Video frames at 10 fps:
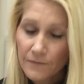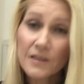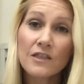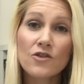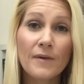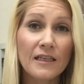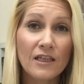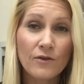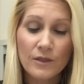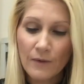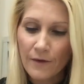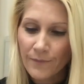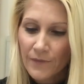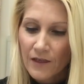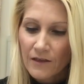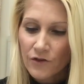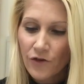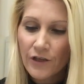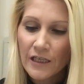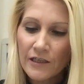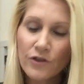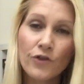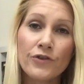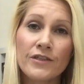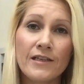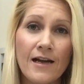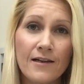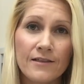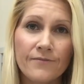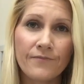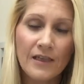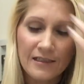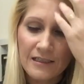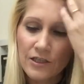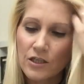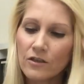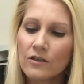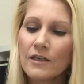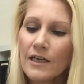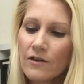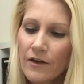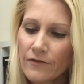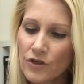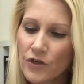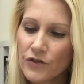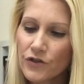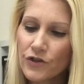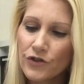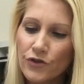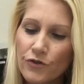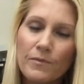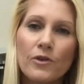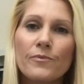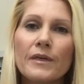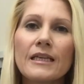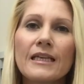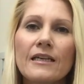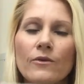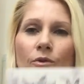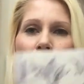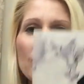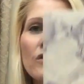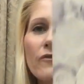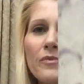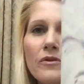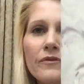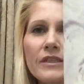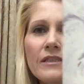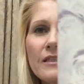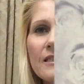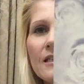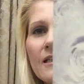Stitch Mania as well. New Year, New Start, their stitch along, and I've chosen to do Mirabilia Roses of Provence,